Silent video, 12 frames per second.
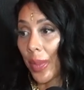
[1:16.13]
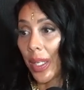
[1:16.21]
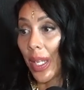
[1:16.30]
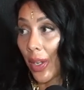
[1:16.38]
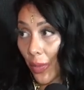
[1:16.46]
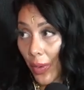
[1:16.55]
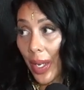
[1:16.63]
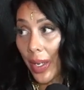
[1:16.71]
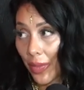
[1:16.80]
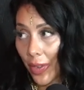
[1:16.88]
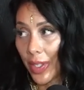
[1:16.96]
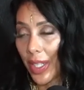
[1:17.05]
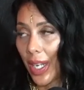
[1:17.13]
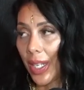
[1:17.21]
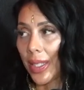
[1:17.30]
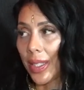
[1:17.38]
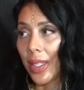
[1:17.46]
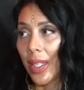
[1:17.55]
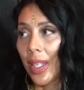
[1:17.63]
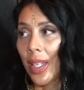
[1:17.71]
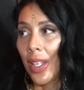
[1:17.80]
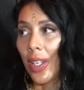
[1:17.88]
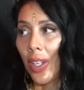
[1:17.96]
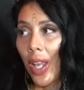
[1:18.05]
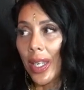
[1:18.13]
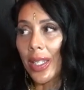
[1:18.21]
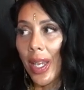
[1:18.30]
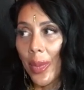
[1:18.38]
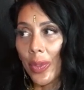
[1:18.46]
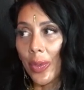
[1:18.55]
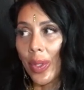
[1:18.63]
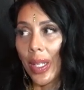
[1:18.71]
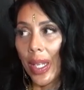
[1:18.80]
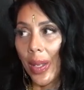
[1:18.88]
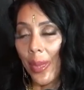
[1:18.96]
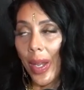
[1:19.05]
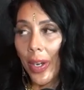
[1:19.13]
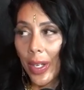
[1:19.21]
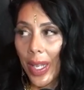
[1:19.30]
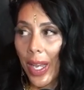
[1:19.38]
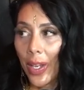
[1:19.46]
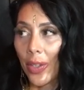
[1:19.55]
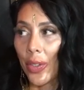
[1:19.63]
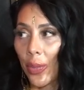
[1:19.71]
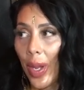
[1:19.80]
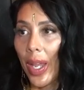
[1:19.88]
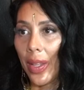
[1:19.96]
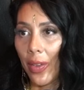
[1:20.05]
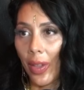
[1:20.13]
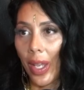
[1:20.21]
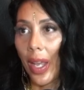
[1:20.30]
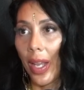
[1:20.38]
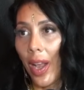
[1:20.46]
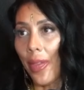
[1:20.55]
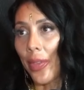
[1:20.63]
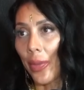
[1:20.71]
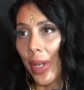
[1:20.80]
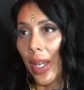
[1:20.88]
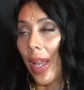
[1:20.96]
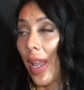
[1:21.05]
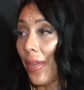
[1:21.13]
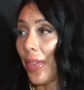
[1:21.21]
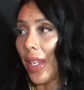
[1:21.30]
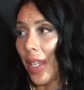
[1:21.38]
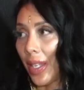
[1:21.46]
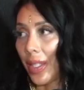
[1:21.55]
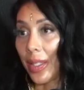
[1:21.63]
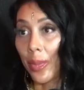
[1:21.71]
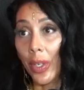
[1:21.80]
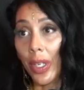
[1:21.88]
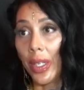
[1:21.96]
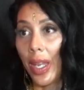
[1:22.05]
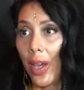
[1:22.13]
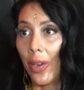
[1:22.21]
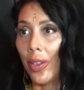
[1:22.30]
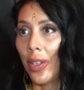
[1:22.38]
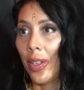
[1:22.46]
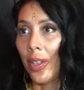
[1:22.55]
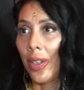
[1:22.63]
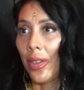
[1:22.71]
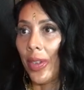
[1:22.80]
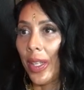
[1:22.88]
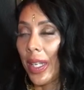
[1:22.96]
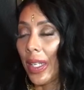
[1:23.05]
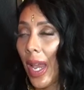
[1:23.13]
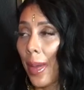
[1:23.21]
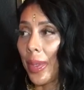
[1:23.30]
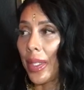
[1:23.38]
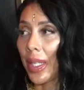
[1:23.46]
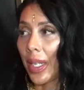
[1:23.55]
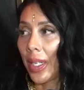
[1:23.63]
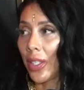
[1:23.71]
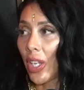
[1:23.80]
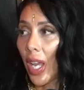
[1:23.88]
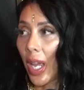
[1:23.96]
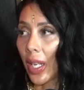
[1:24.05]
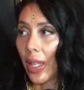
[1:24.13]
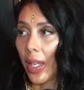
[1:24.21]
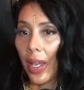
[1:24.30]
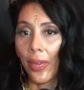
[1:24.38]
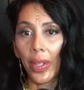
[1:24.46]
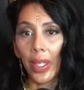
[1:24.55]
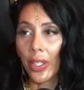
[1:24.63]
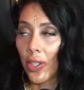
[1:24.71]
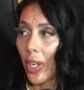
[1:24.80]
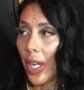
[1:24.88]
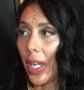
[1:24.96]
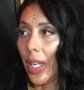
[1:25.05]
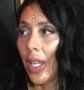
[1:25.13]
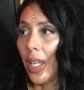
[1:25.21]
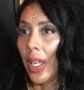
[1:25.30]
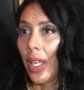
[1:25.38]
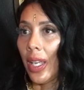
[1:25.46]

Women yeah. get ready for dates. Mm-hmm. A lot of times when they get married, that goes away. They're like, I got the ring, I have the kids, I'm good now. If anything happens, I get a check, like everything's straight.